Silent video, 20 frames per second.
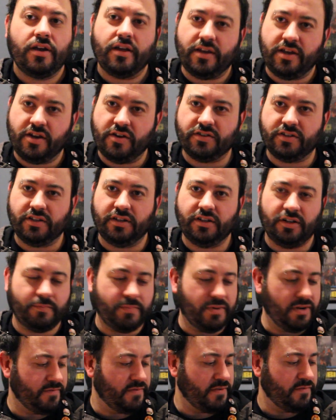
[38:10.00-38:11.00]
Here's a little
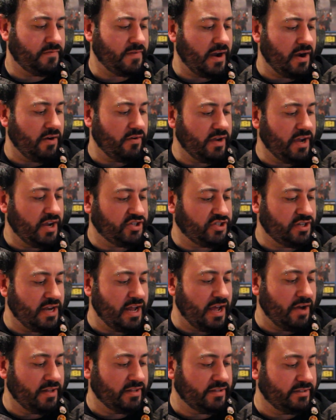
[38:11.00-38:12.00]
bit of a variation
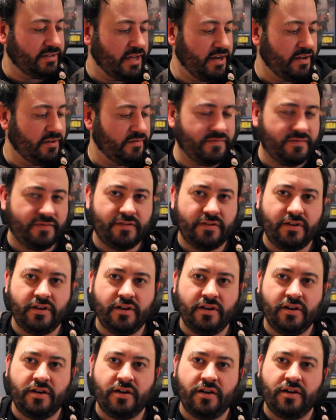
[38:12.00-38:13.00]
now. Instead of
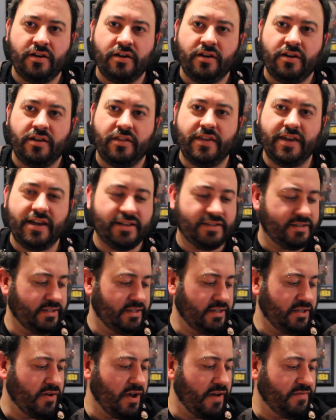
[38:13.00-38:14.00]
this,
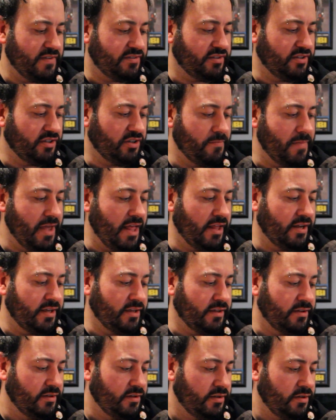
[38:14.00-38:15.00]
you have this little
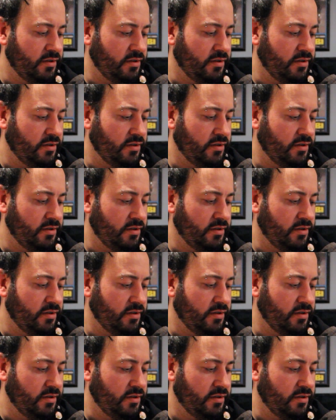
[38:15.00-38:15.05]
melody.